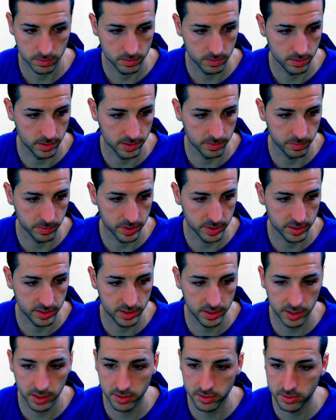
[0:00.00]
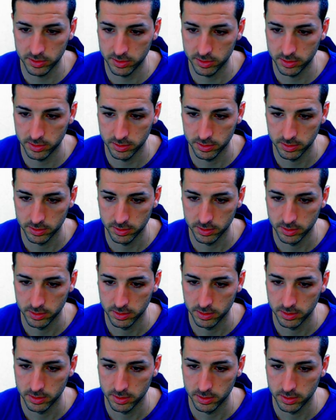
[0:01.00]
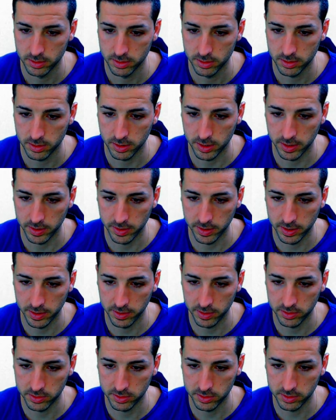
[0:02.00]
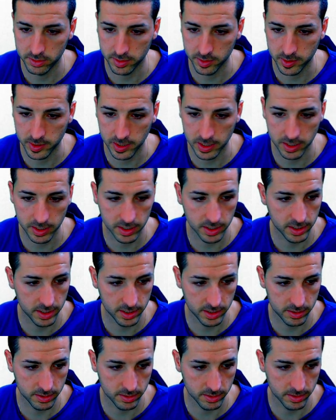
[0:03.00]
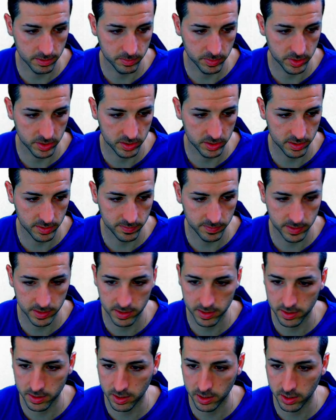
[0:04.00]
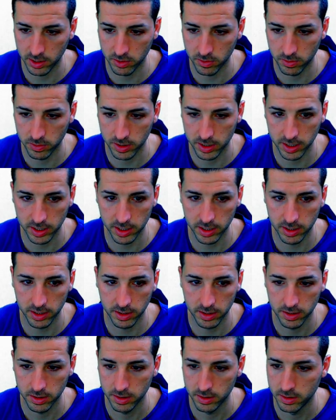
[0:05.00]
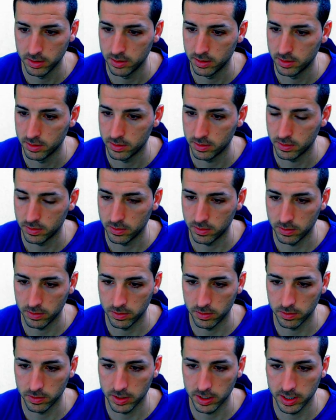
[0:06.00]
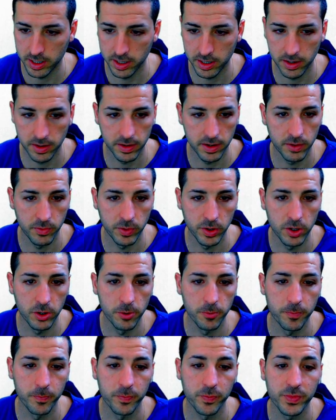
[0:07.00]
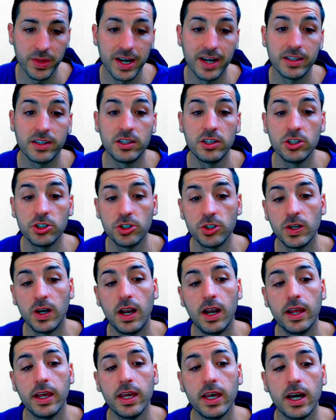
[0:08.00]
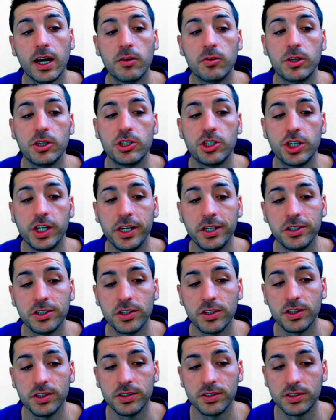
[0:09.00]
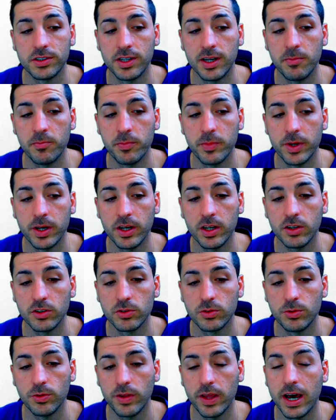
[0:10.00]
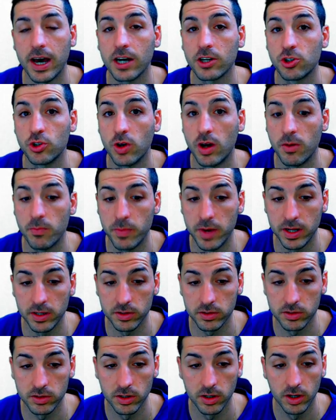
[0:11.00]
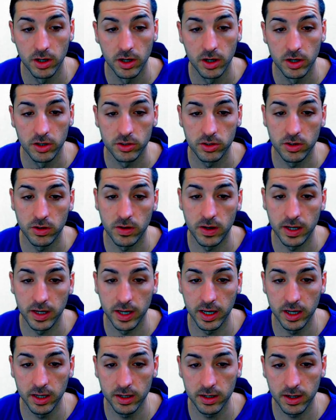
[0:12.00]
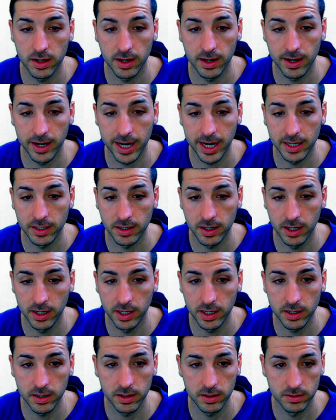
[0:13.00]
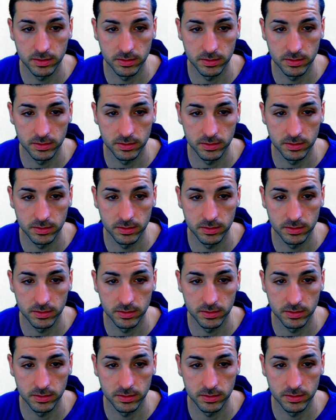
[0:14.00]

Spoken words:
number 6, and then this is the target, number 7. I click OK. OK, there we go. Additionally, I want to change these numbers to the actual months. So again, I right click,